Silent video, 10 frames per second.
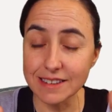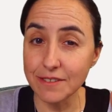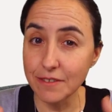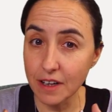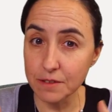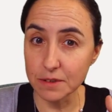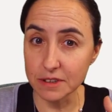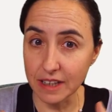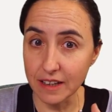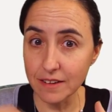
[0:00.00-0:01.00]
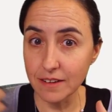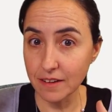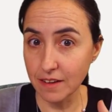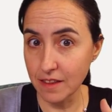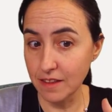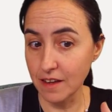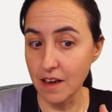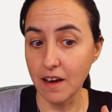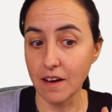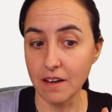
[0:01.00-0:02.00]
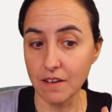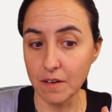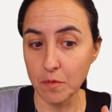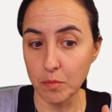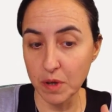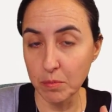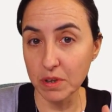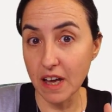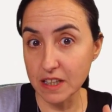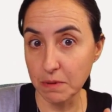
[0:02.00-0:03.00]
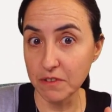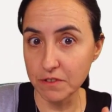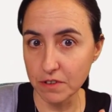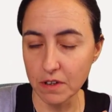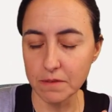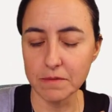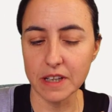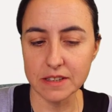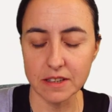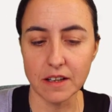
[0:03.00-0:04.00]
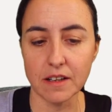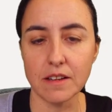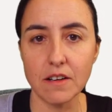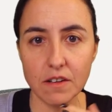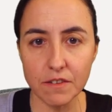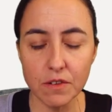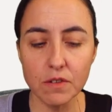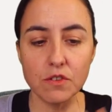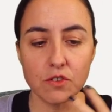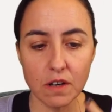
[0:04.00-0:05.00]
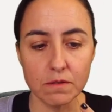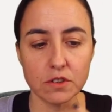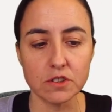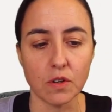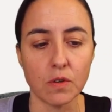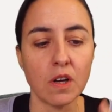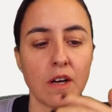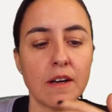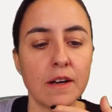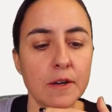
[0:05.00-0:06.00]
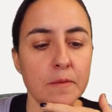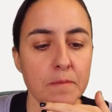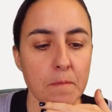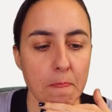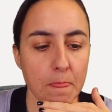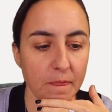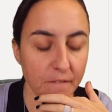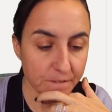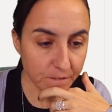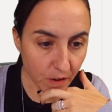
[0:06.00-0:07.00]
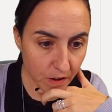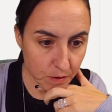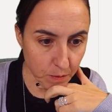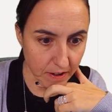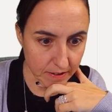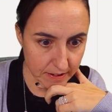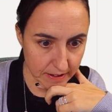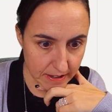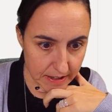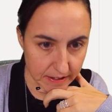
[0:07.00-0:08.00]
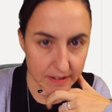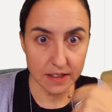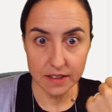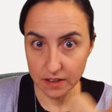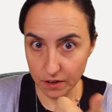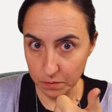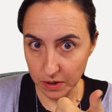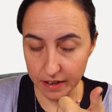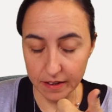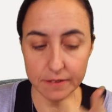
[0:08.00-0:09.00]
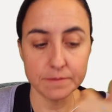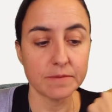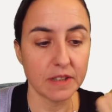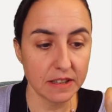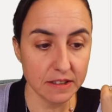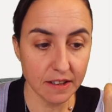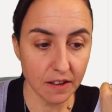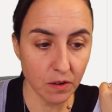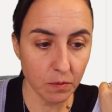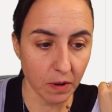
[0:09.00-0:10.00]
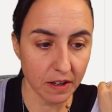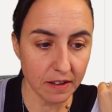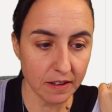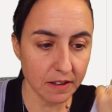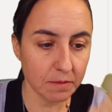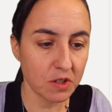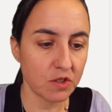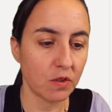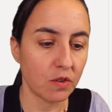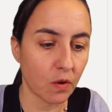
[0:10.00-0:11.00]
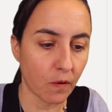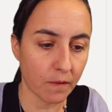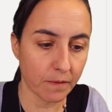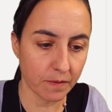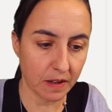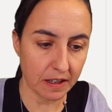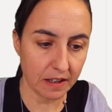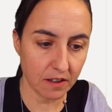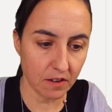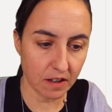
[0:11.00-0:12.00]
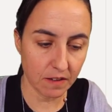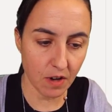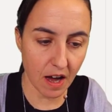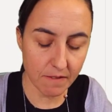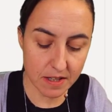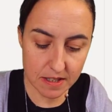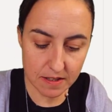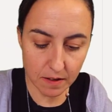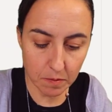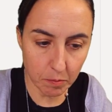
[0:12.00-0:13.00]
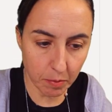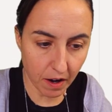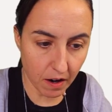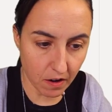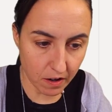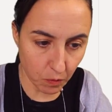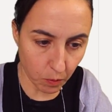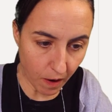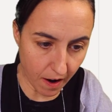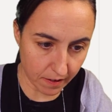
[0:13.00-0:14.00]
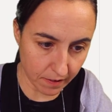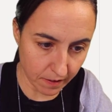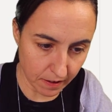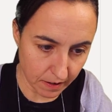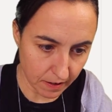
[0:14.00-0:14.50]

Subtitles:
available date, the people that has been fully vaccinated. There are a few troubles though. The first one is that it's accumulated. The second one, let me show you in here. If you haven't seen part one,